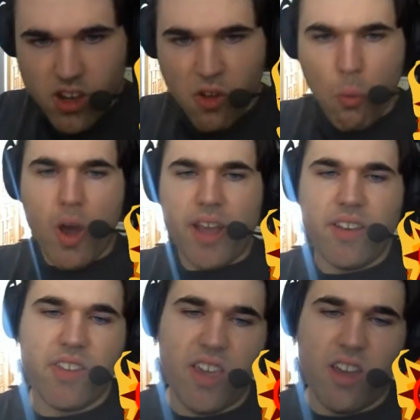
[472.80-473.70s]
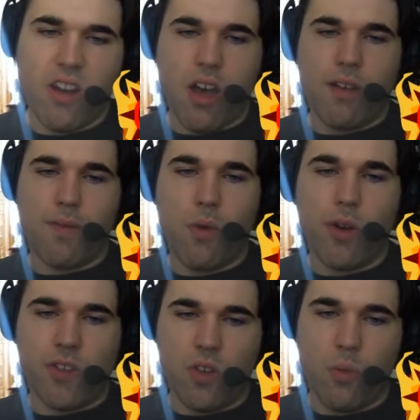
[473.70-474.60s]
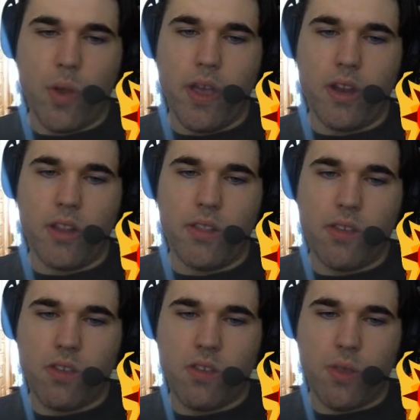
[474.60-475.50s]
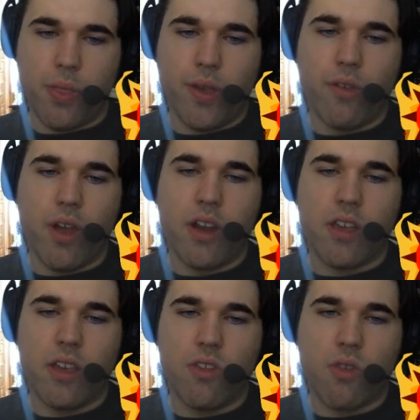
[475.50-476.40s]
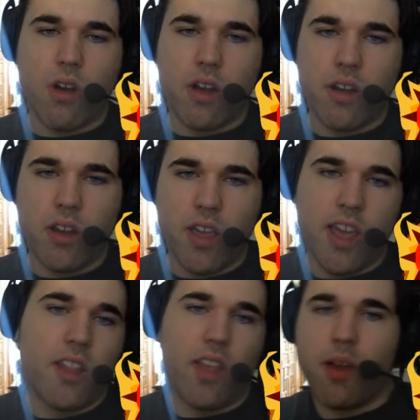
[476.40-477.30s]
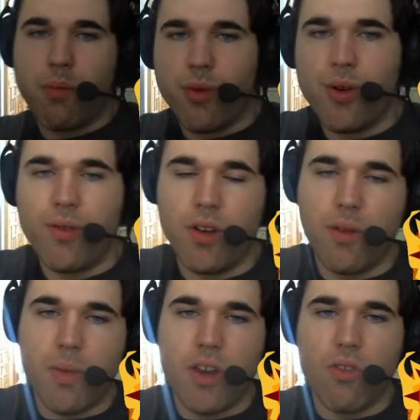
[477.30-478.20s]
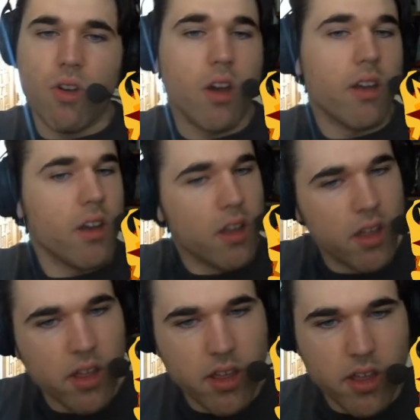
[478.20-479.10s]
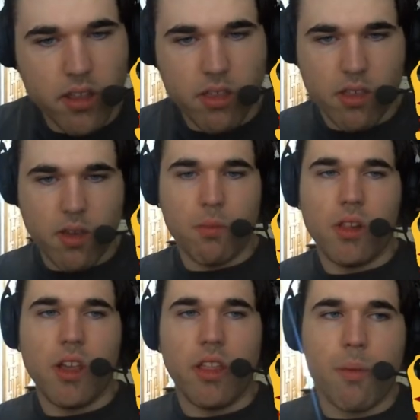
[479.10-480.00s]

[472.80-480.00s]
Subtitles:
white cannot force a win. This is theoretically drawn, and like proven to be drawn. It's completely